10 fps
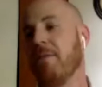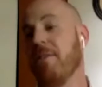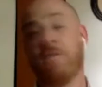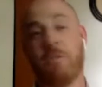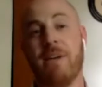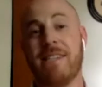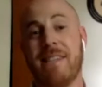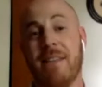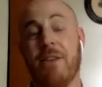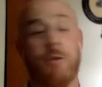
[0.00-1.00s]
for us,
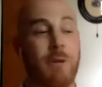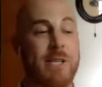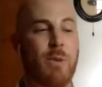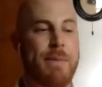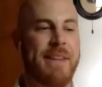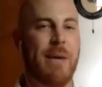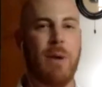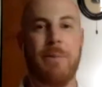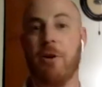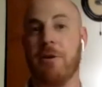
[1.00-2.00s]
the reason we made that
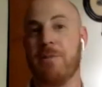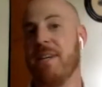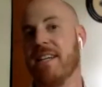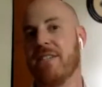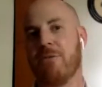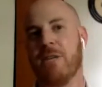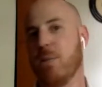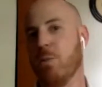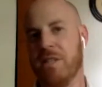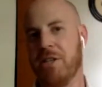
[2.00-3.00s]
webinar is because for us,
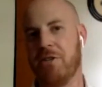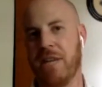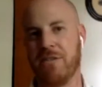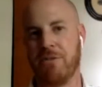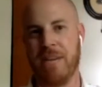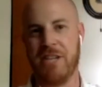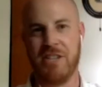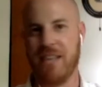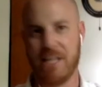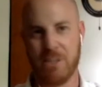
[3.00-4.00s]
it wasn't a
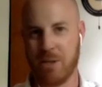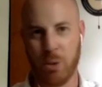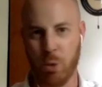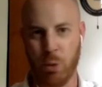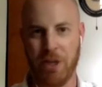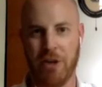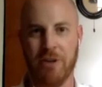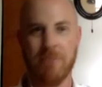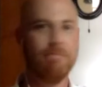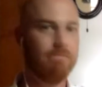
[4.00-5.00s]
transformation. That's who we
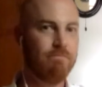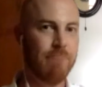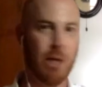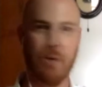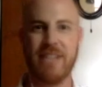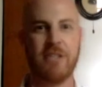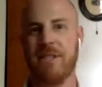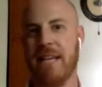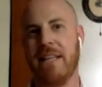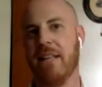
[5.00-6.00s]
are. You know, that's our
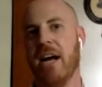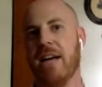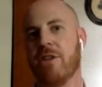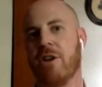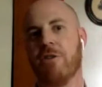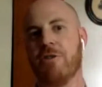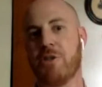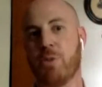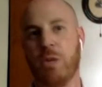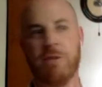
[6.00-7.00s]
daily lives.
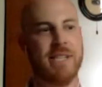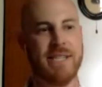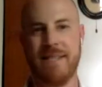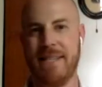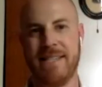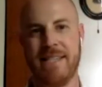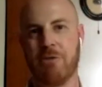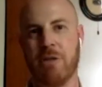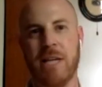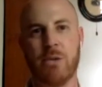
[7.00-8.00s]
Arche, we are just
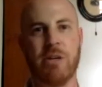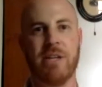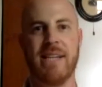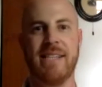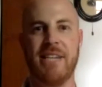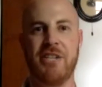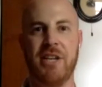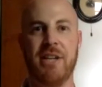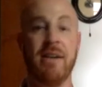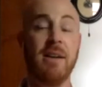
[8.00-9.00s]
decentralized
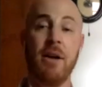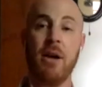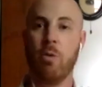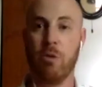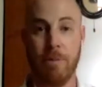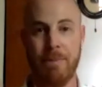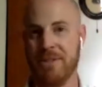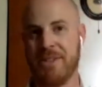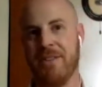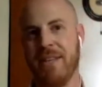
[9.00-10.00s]
organization. We're
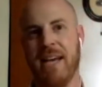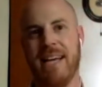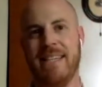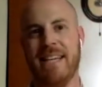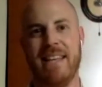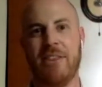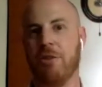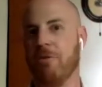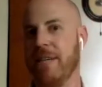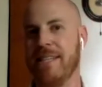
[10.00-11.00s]
built on the idea that
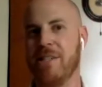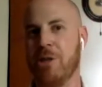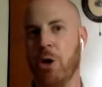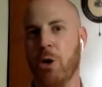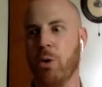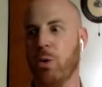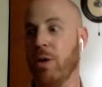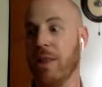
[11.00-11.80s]
there is no